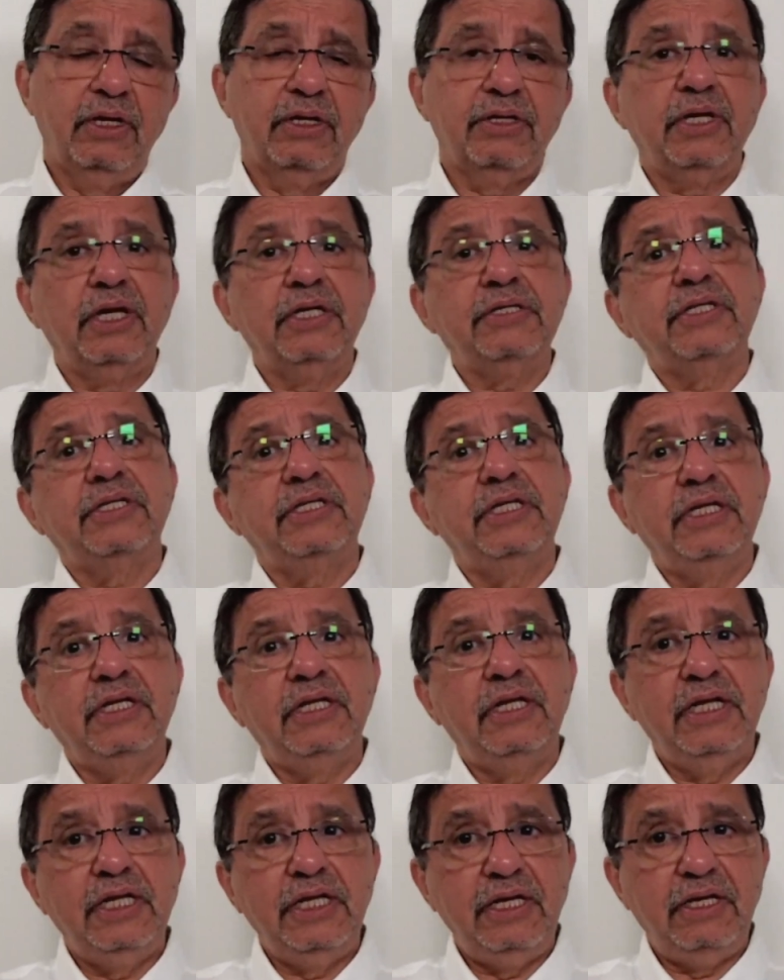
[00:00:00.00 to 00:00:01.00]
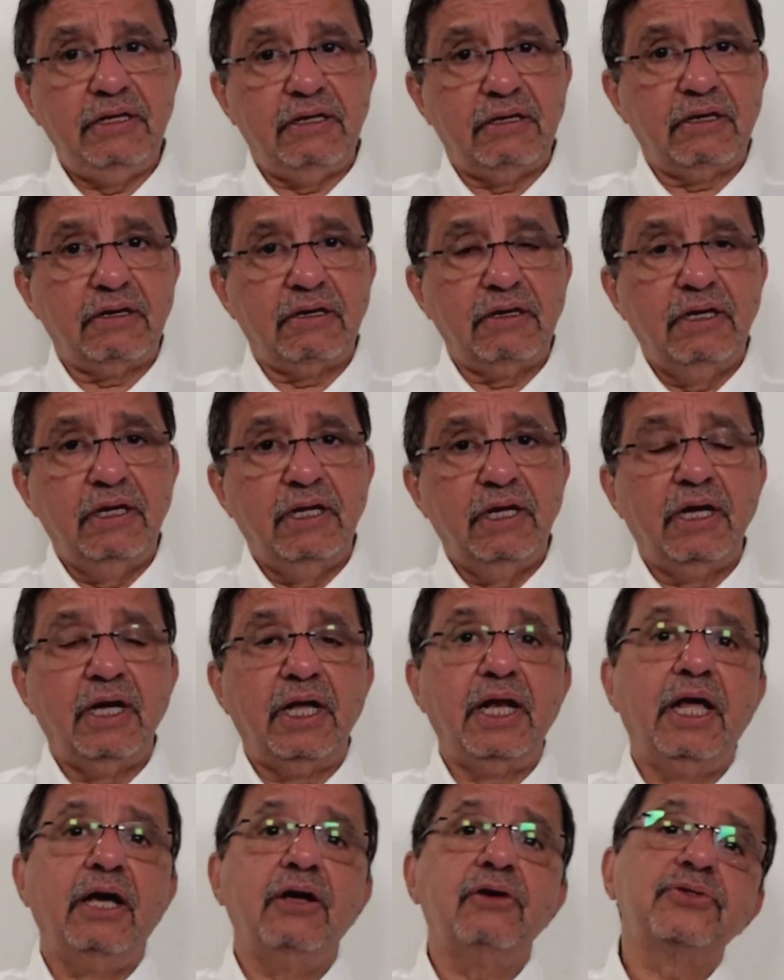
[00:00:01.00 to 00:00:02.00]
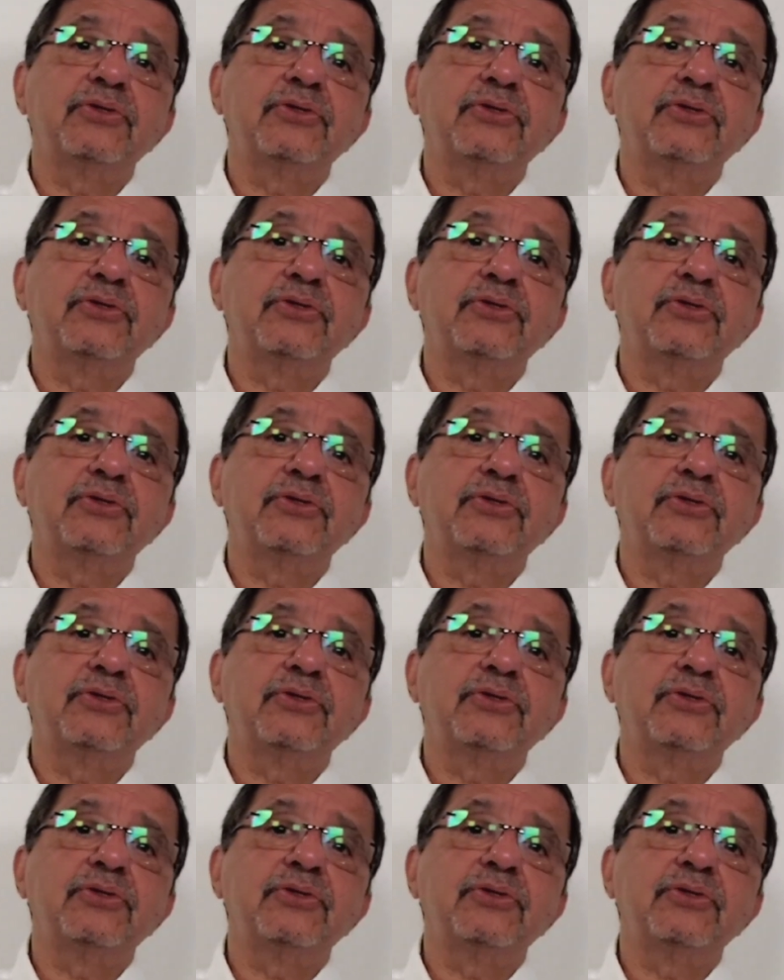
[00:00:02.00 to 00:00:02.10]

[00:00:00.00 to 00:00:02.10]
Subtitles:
Trust in a leader allows